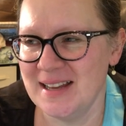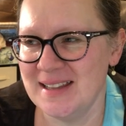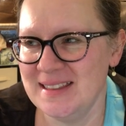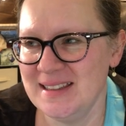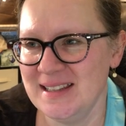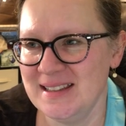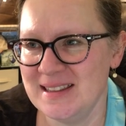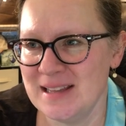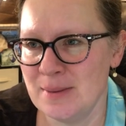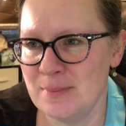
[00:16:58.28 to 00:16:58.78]
I
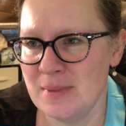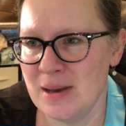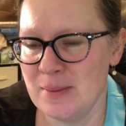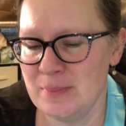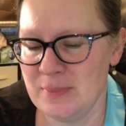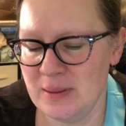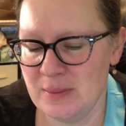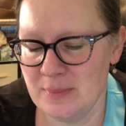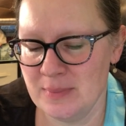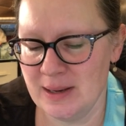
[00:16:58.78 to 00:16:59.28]
think that
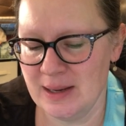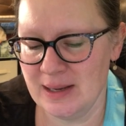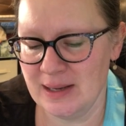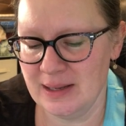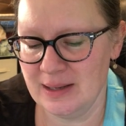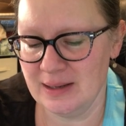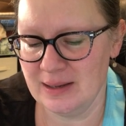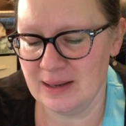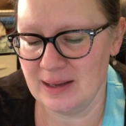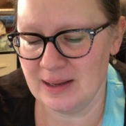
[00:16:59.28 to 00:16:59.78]
might be
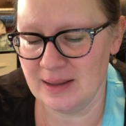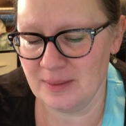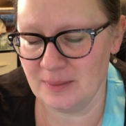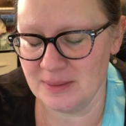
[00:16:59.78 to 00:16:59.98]
my, I